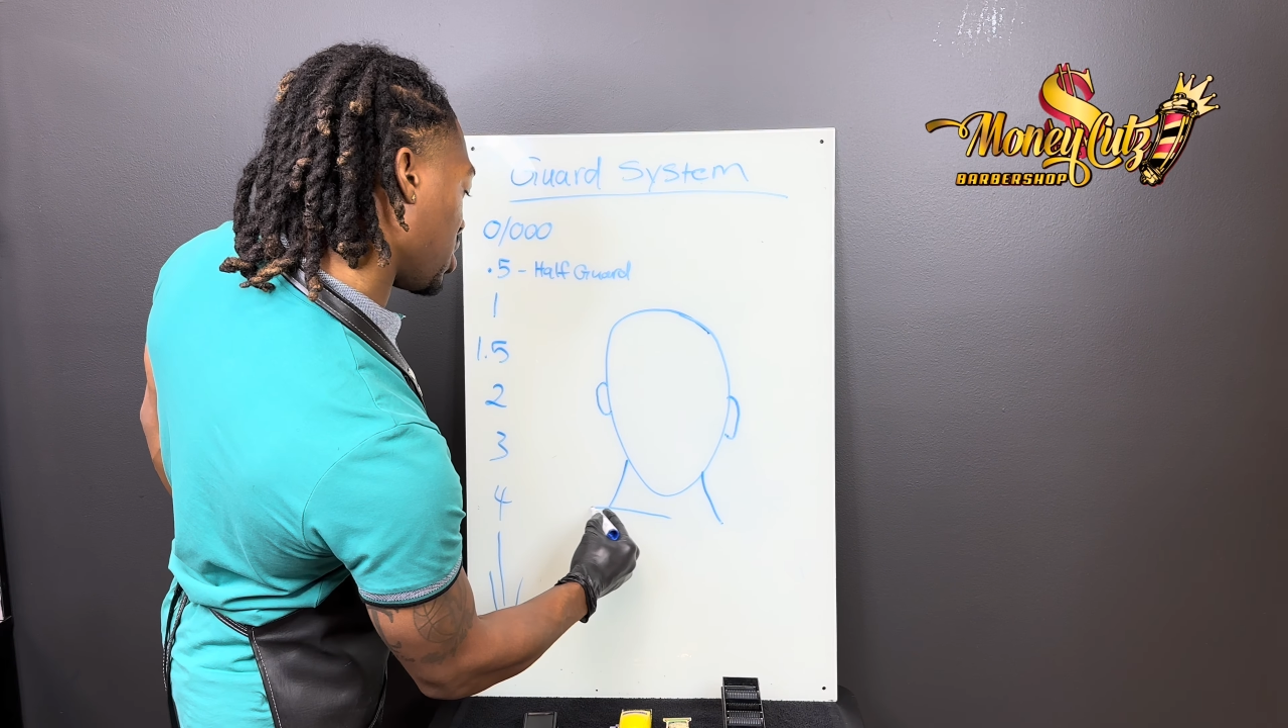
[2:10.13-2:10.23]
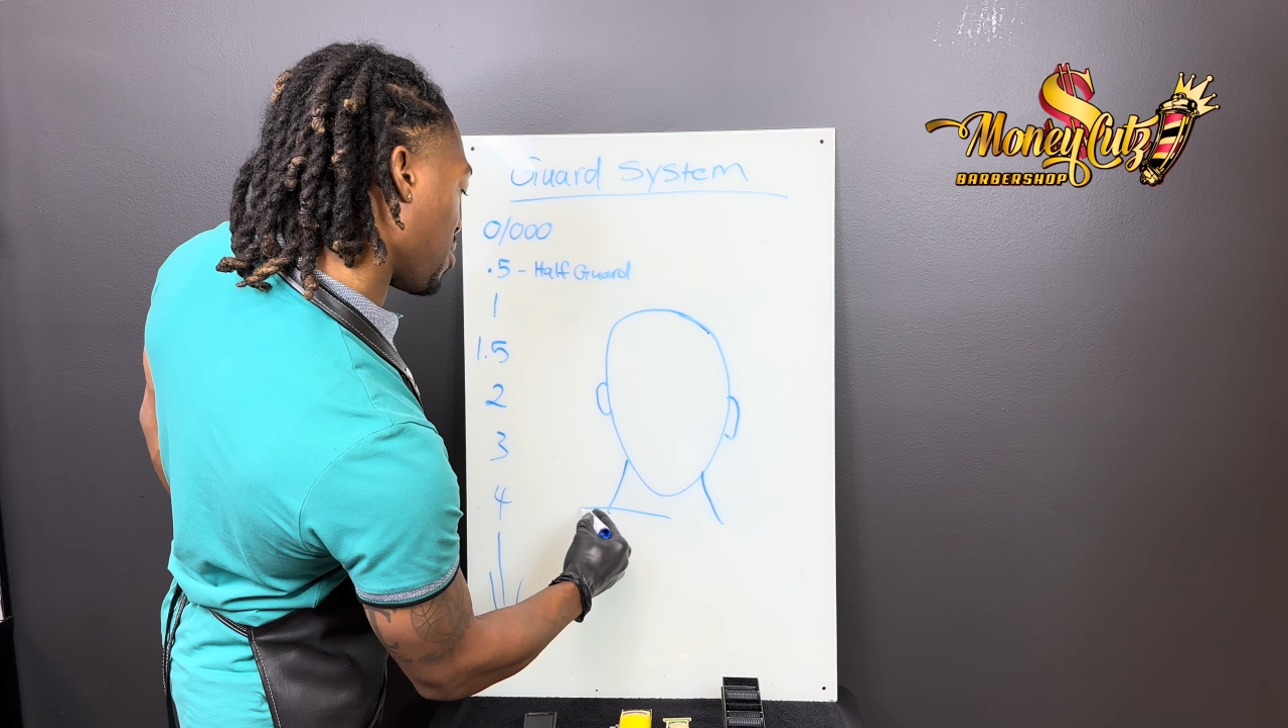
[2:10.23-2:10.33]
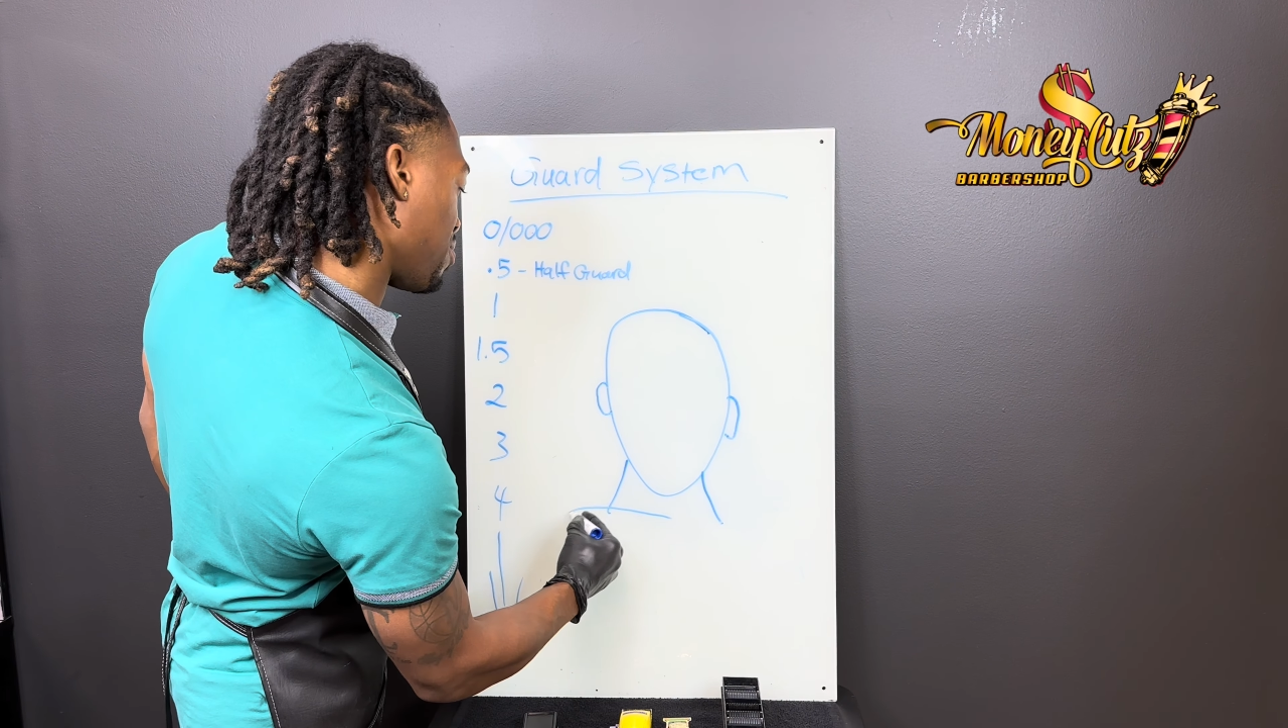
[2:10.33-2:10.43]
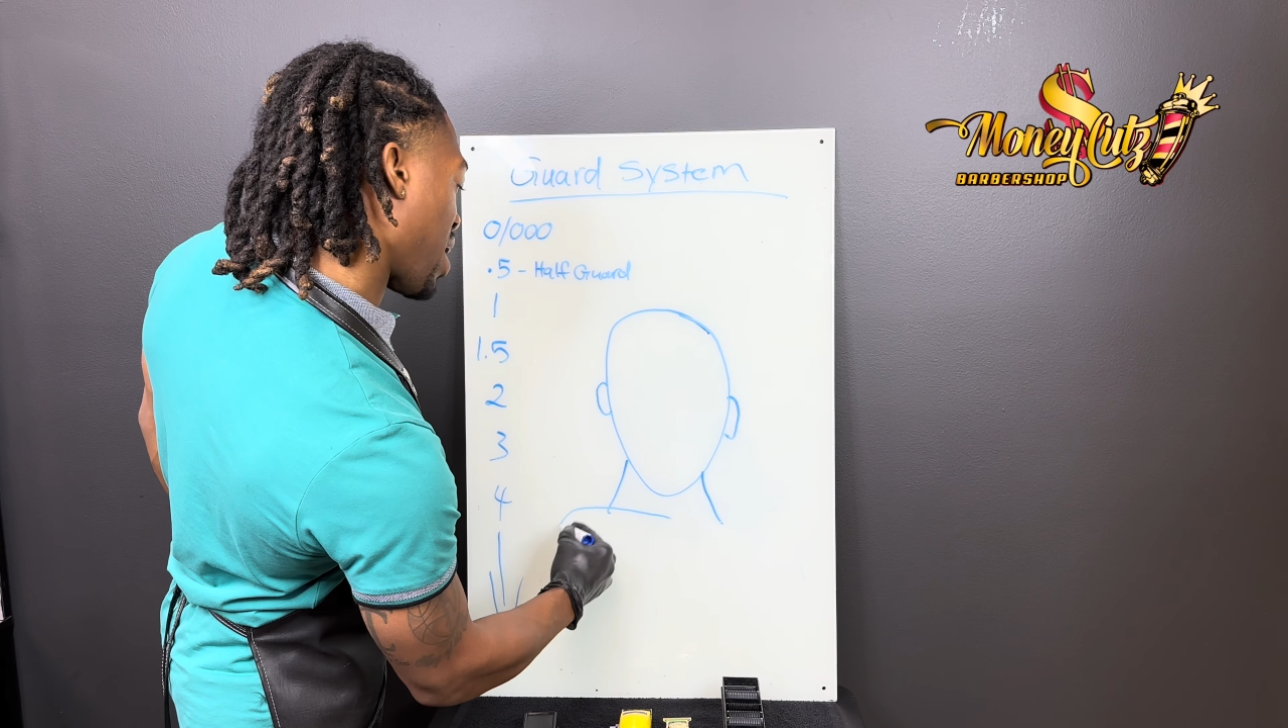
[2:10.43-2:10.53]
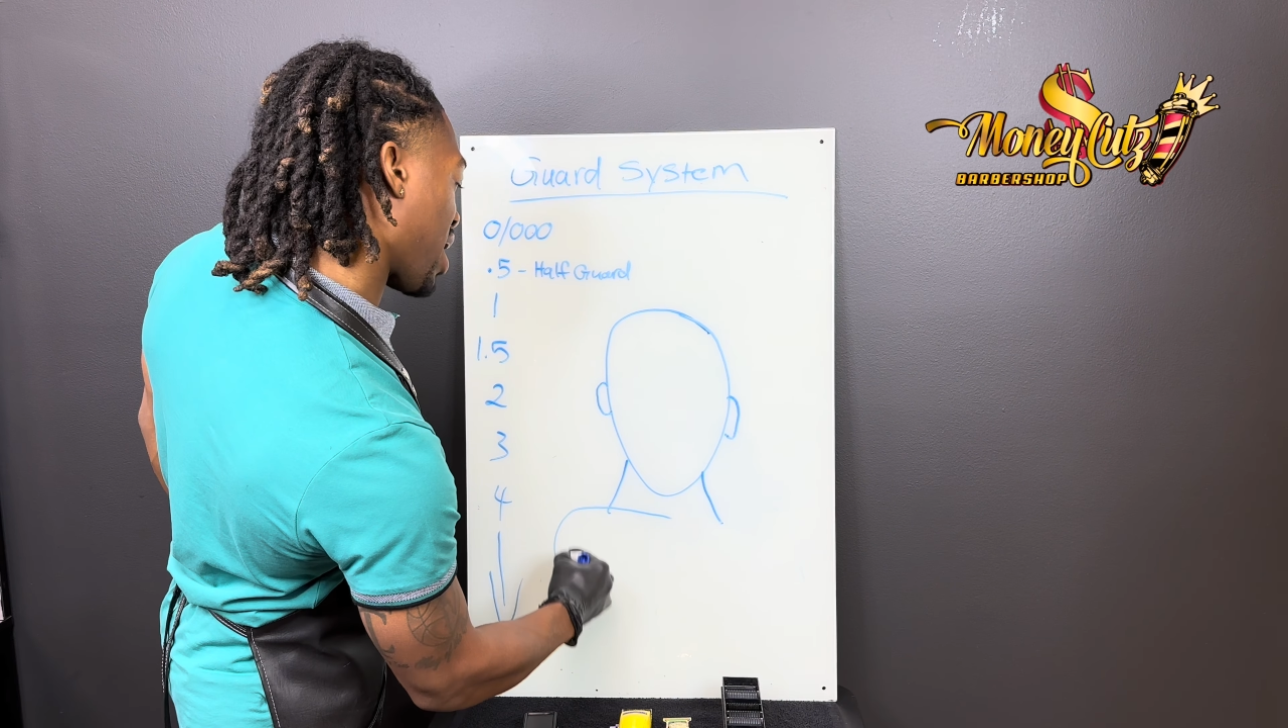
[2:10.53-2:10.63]
the
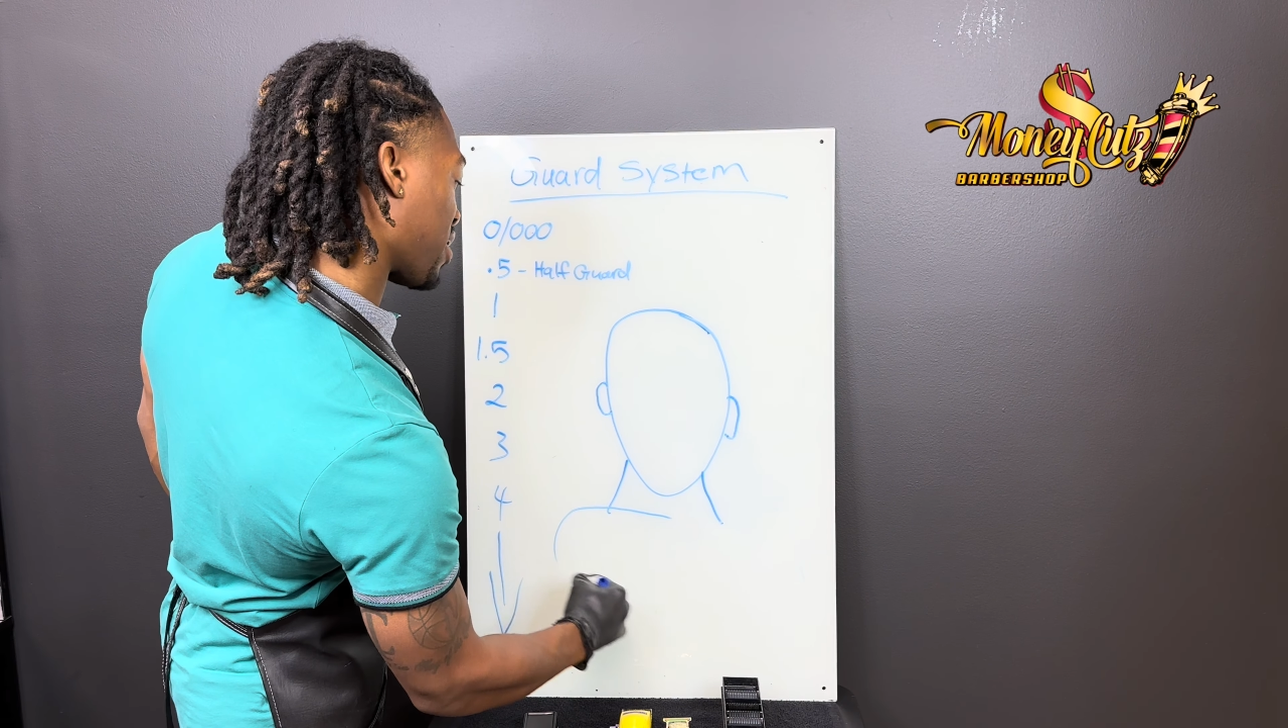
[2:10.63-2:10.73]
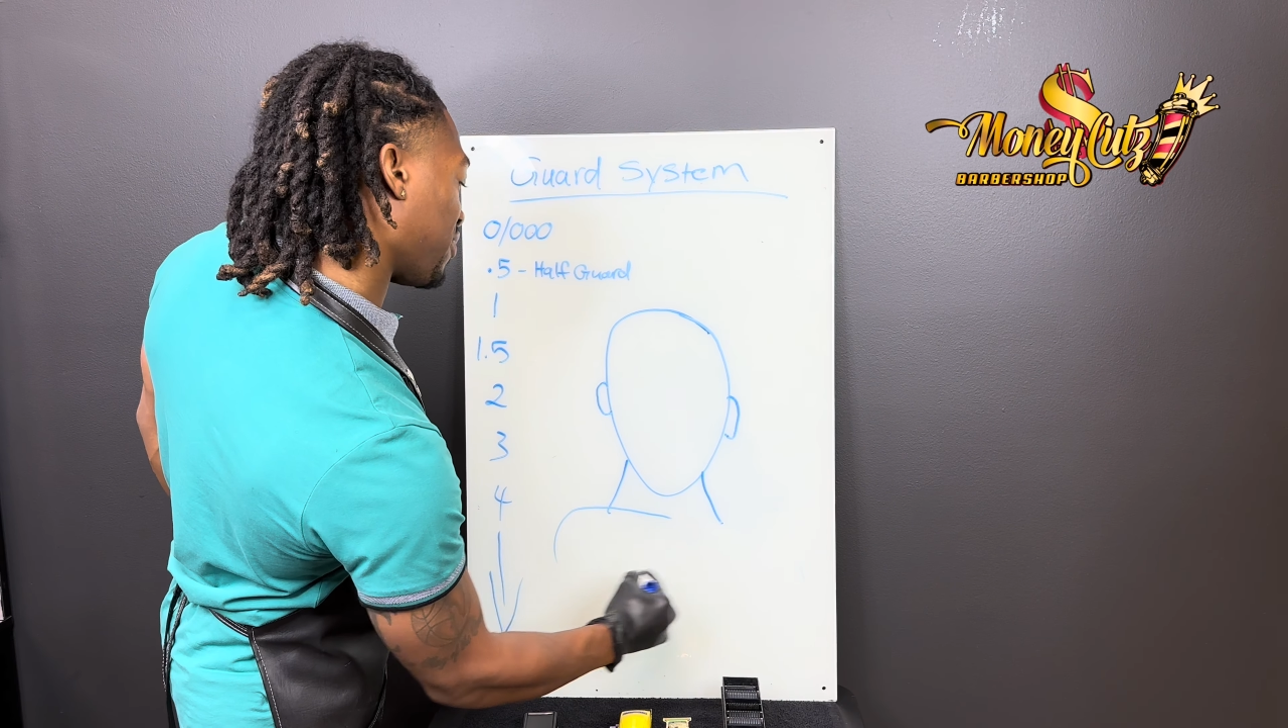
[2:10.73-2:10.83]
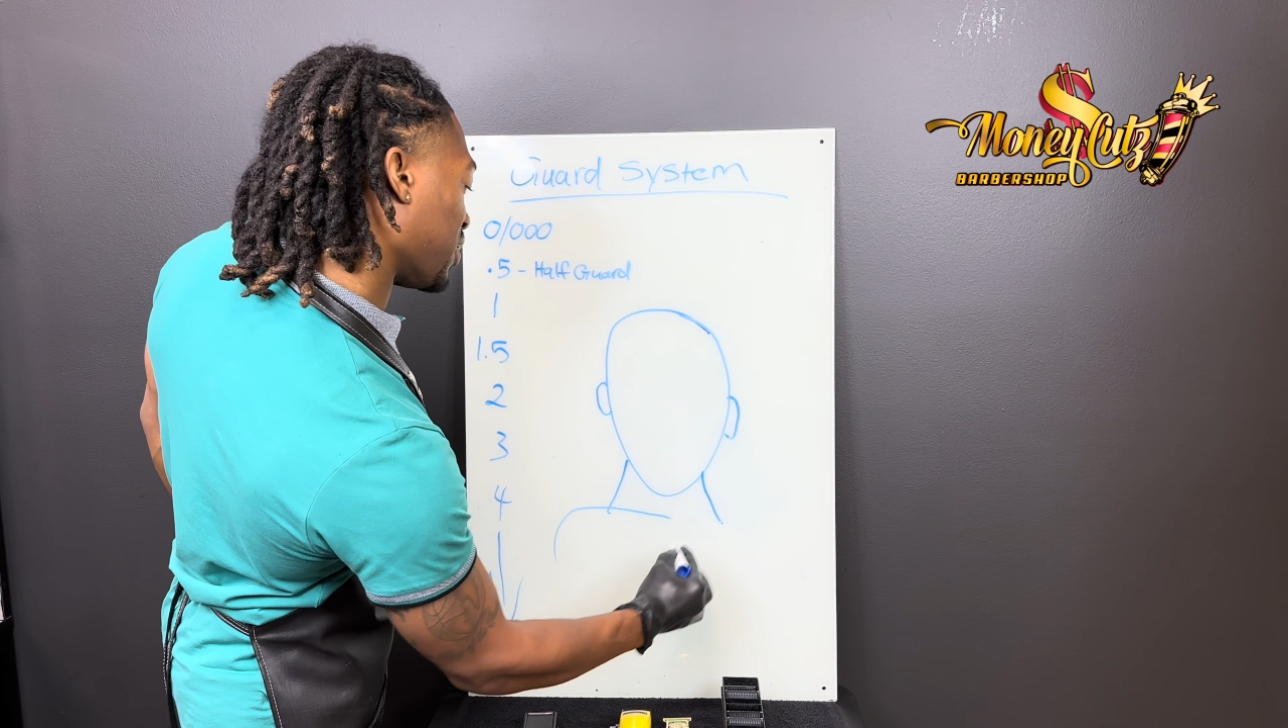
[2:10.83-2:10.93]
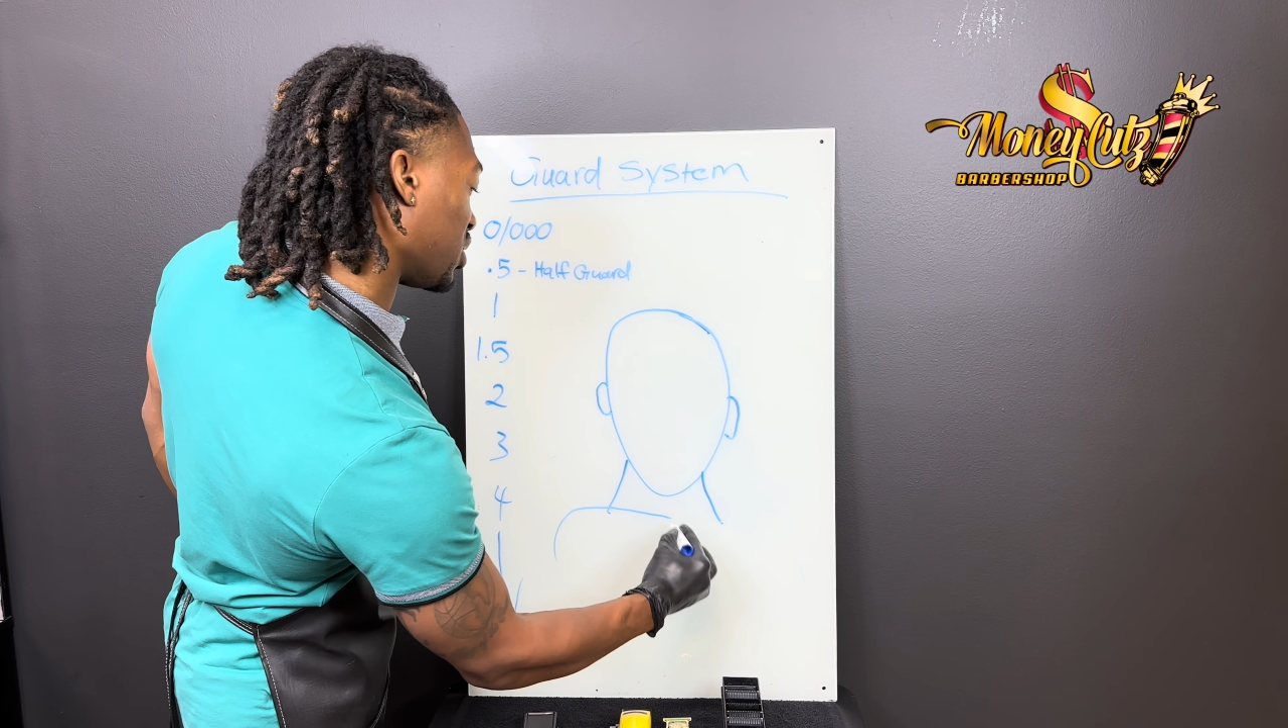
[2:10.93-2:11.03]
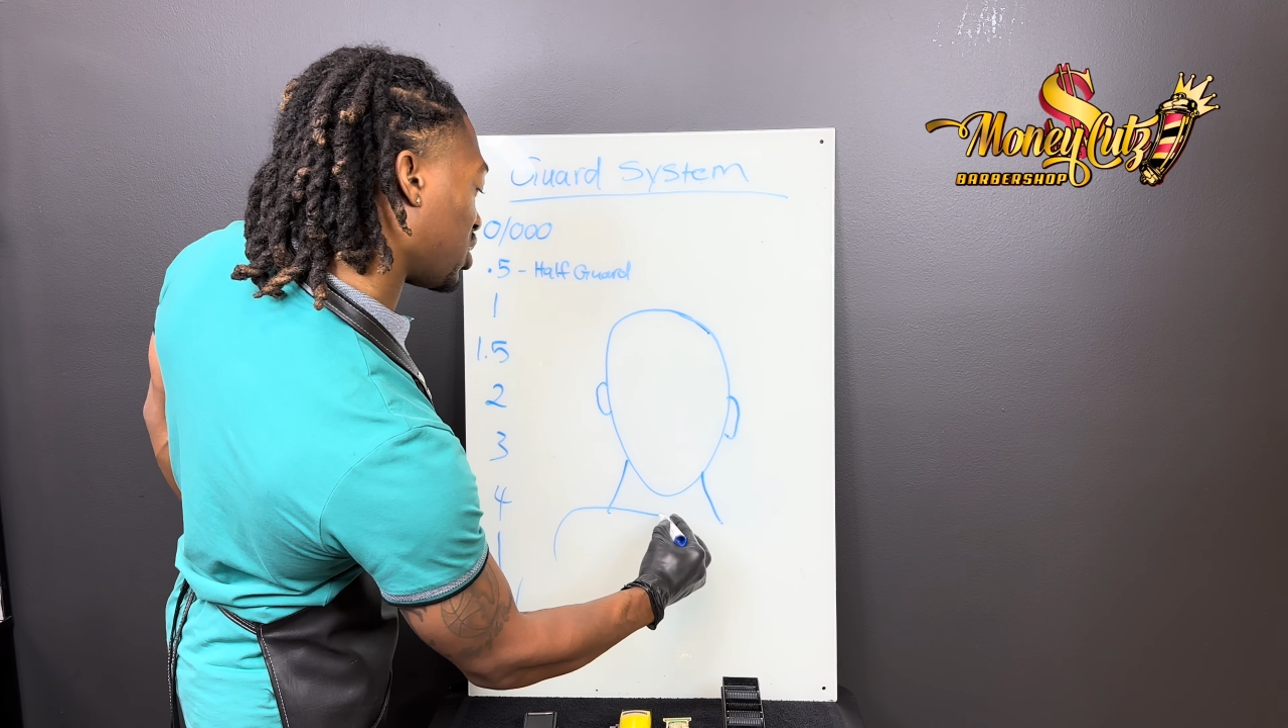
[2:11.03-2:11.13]
back of his